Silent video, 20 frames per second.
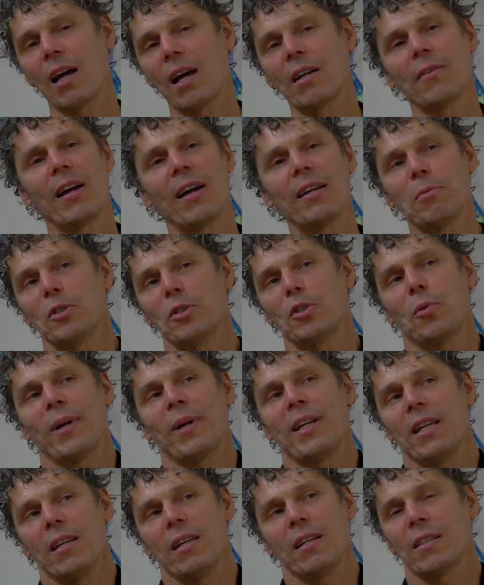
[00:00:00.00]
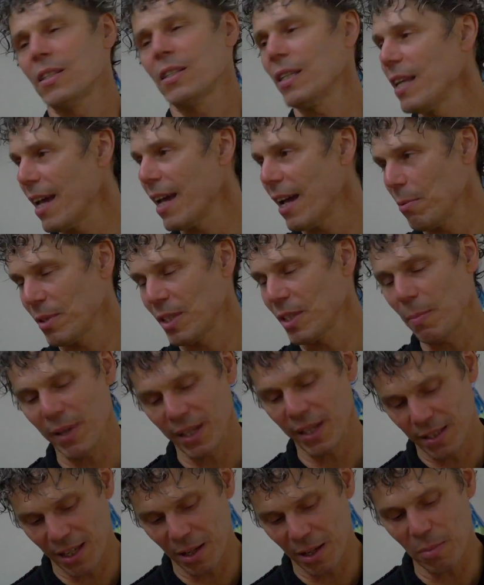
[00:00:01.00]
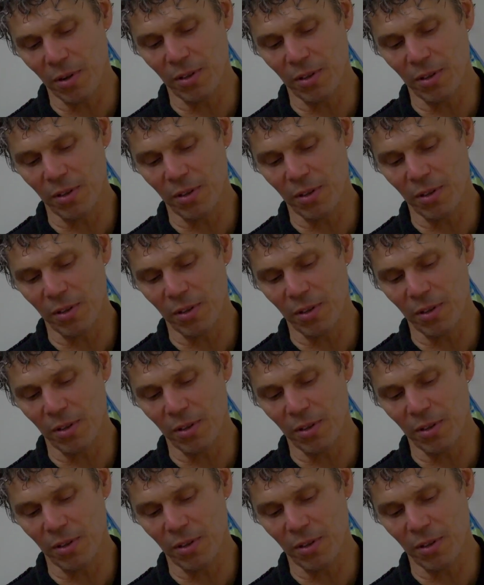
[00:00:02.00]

kind of. It's I was twenty years. Yeah, it was a big tick